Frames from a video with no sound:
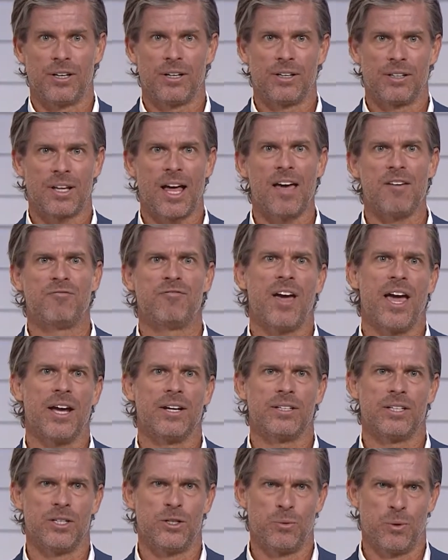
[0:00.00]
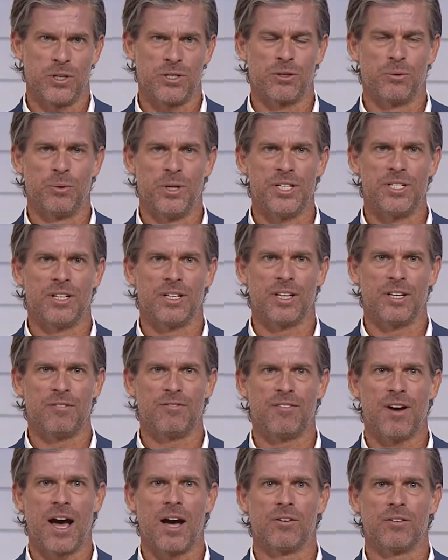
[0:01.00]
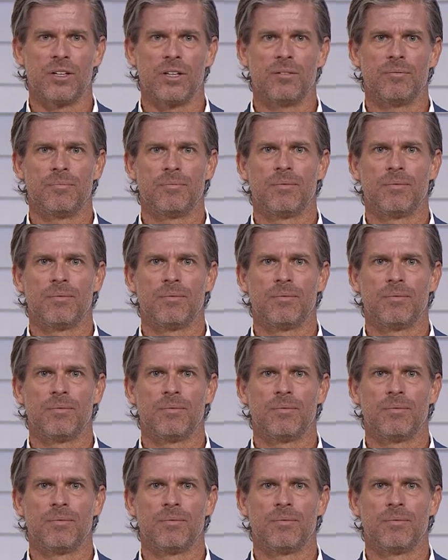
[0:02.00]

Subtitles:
LifeVantage was originally founded.